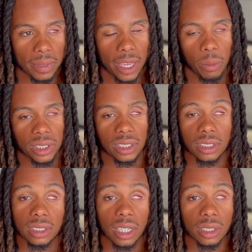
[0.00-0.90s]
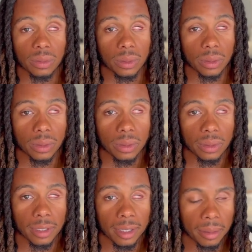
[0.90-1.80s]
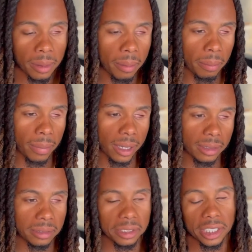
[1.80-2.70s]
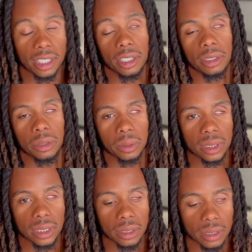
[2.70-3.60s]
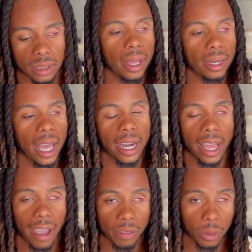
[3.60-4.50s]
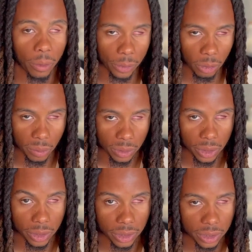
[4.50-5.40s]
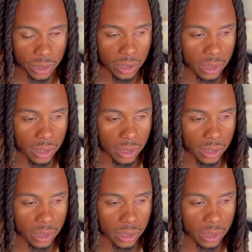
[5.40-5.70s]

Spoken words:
It wasn't successful. But the good news is, like, I didn't have to go through no more surgeries.